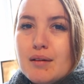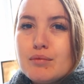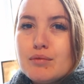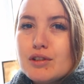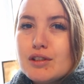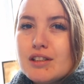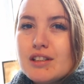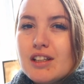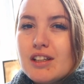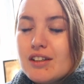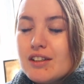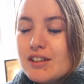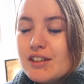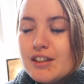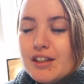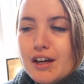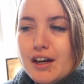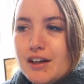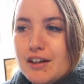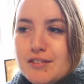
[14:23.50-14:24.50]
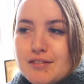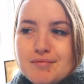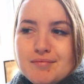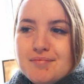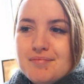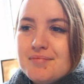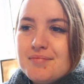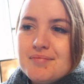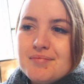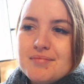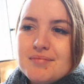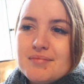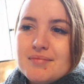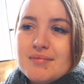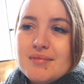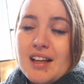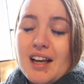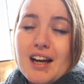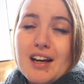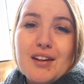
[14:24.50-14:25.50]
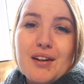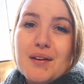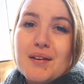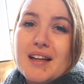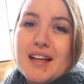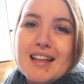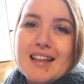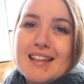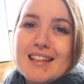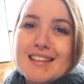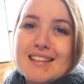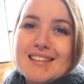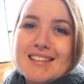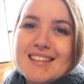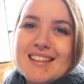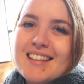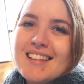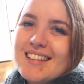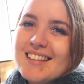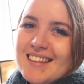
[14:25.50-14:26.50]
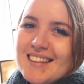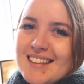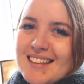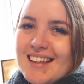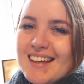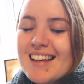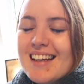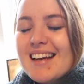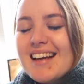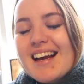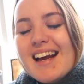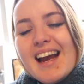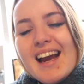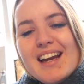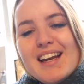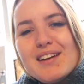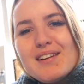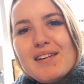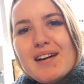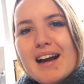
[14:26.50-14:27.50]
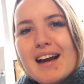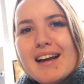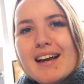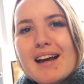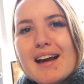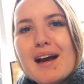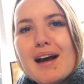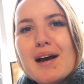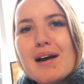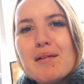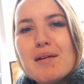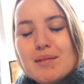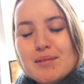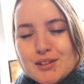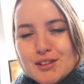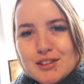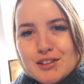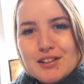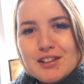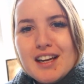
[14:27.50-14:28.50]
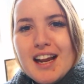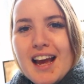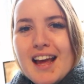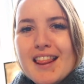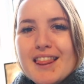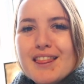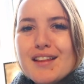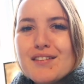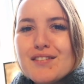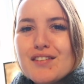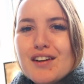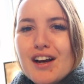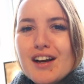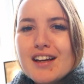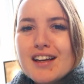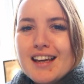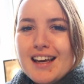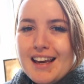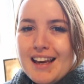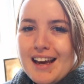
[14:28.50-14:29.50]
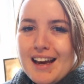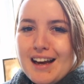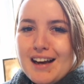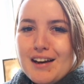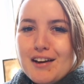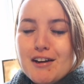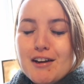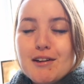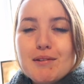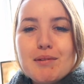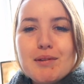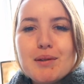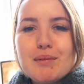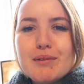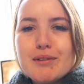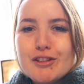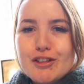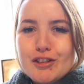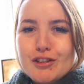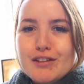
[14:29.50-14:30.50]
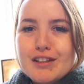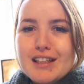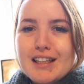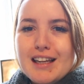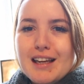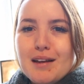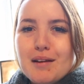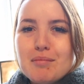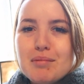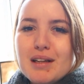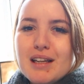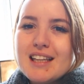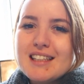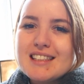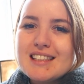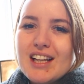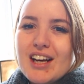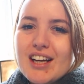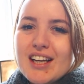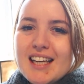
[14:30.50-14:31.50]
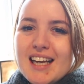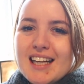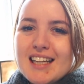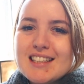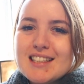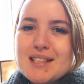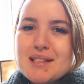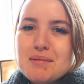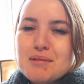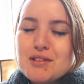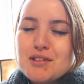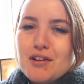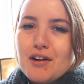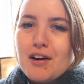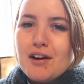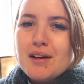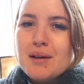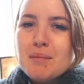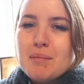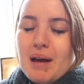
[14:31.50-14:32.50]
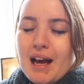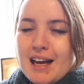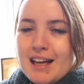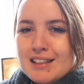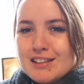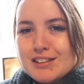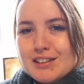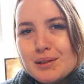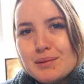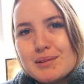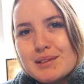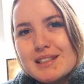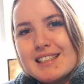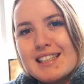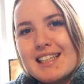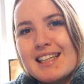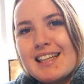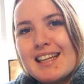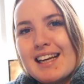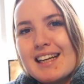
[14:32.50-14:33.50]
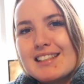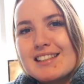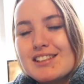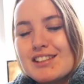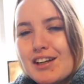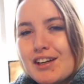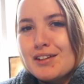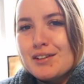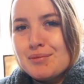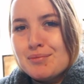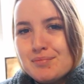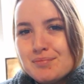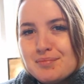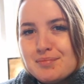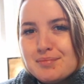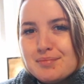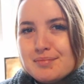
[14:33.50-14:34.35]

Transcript: I'm just like, no, I don't need this. Anyway, uh, I'm just going to end the vlog here. I hope you enjoyed it. Please like and subscribe and I will see you next time.